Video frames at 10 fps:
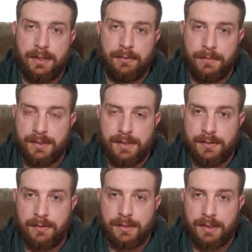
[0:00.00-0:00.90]
and your business
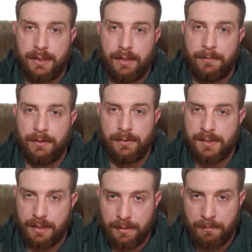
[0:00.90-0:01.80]
address cannot be on the
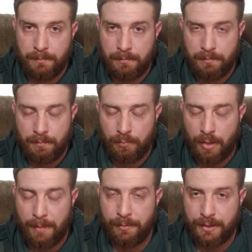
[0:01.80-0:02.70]
same
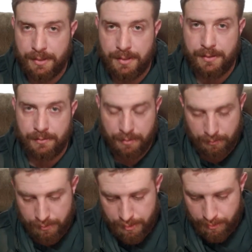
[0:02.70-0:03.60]
property, essentially,
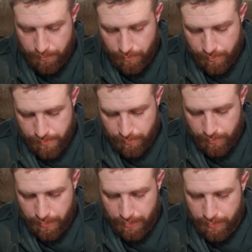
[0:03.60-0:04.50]
or the same parcel of
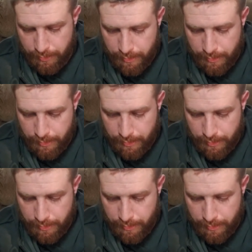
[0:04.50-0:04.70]
land.